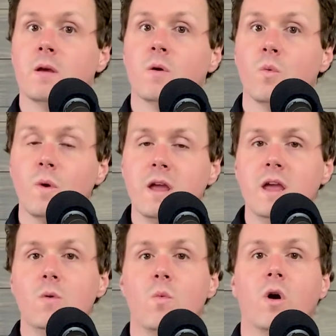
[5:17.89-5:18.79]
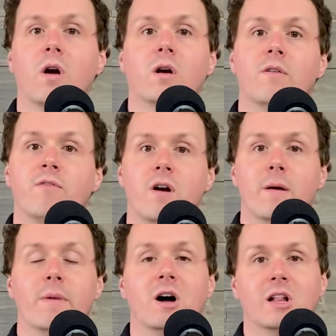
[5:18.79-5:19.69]
we work
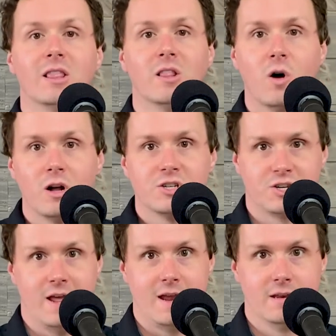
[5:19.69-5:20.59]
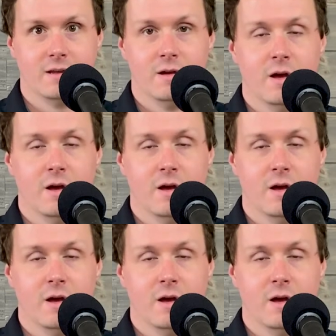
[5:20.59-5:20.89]
from a launch date.